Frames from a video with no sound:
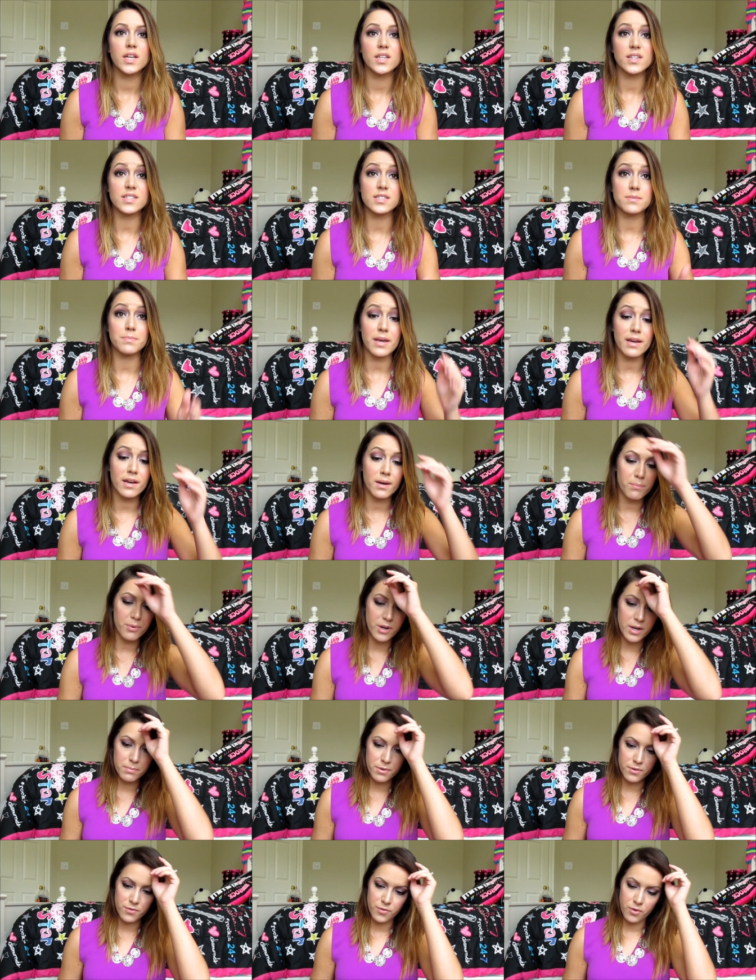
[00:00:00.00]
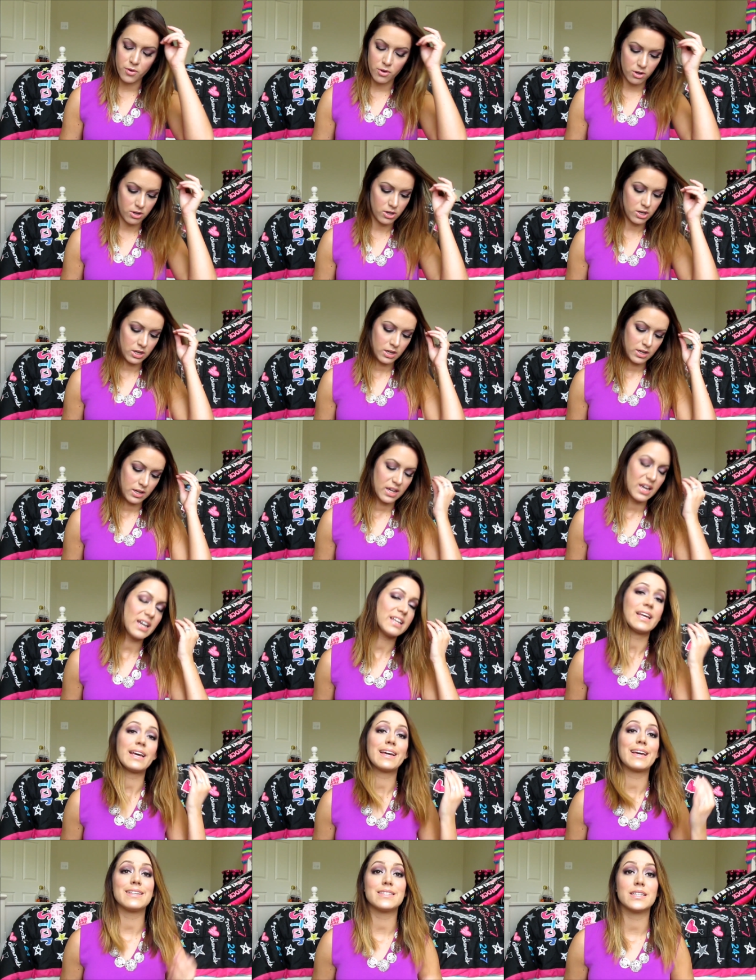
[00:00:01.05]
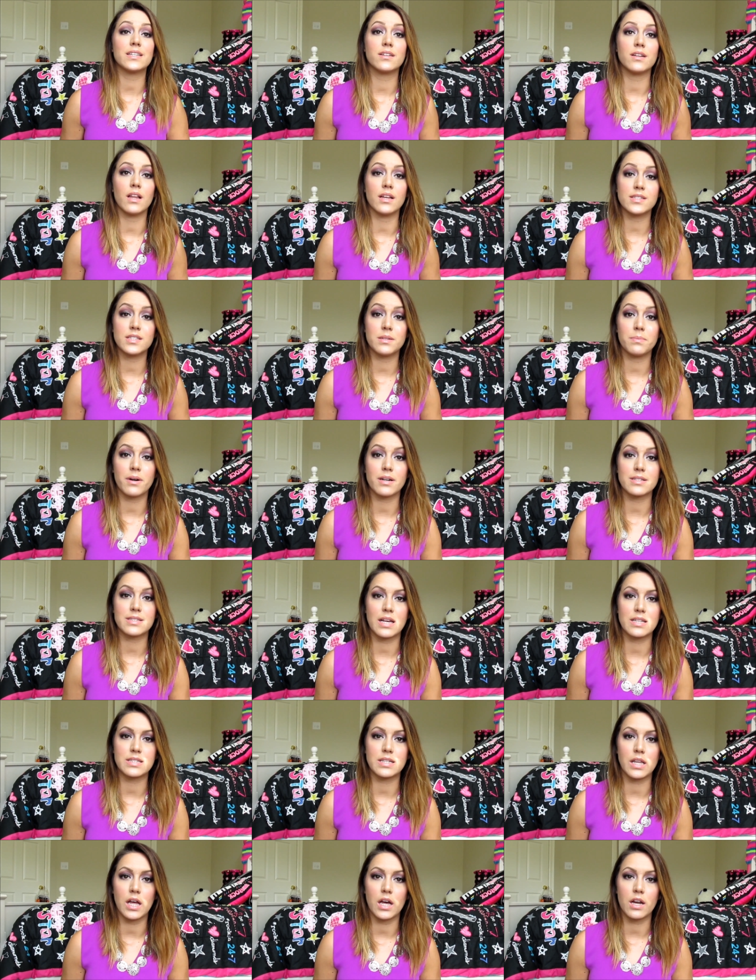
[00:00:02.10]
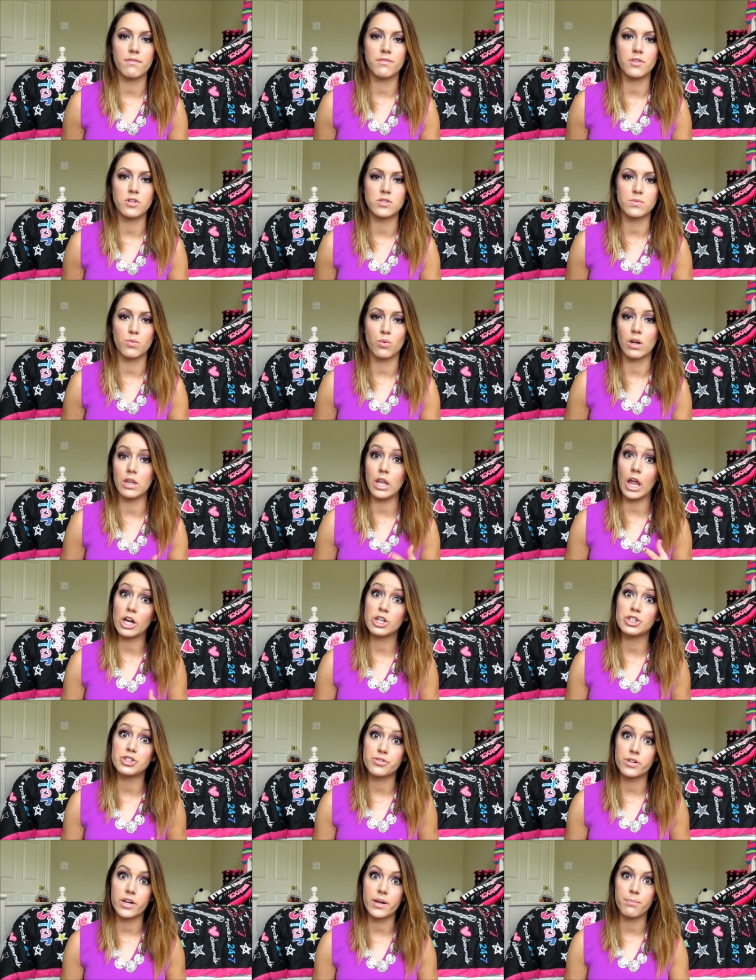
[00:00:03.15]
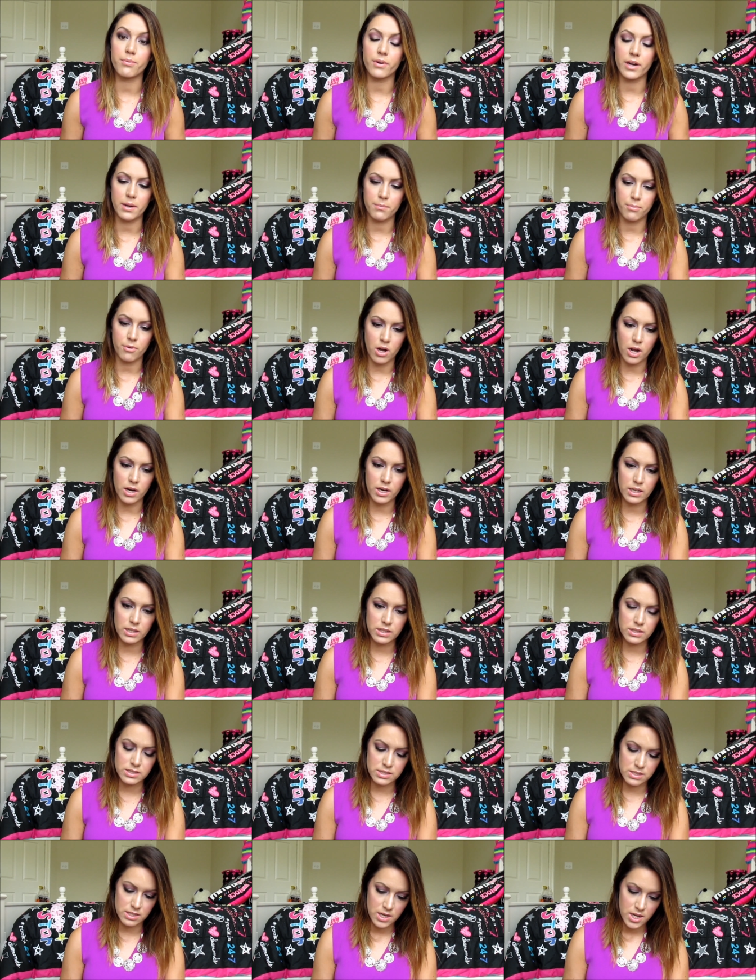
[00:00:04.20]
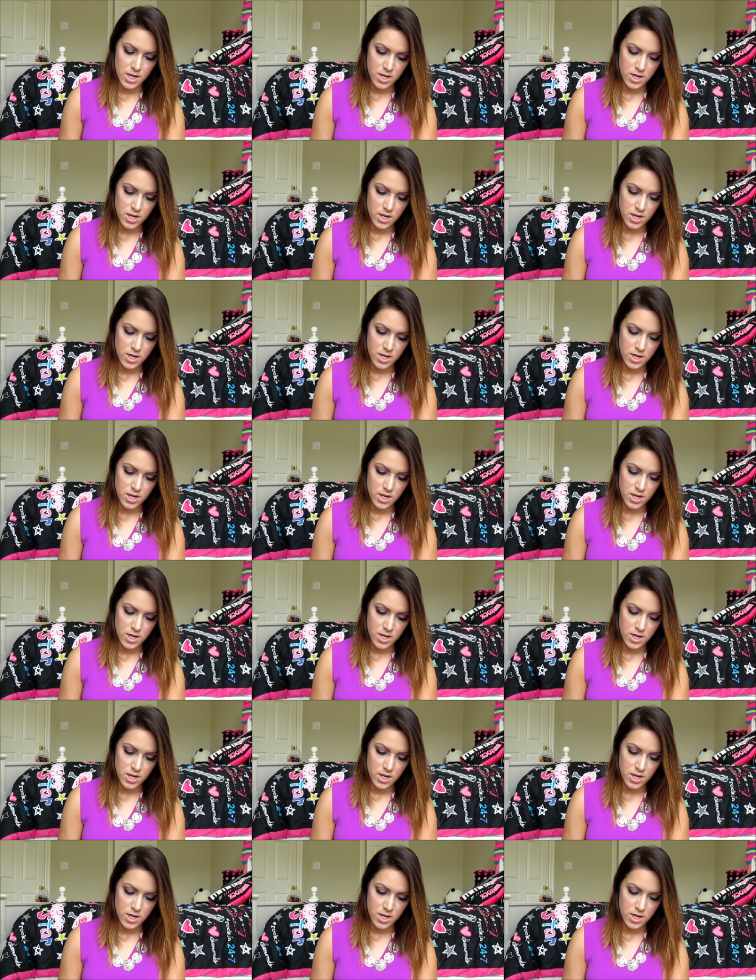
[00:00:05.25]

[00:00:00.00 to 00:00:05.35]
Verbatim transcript: this makeup brand before. And like I said, Glossybox has a lot of those more luxury brand products.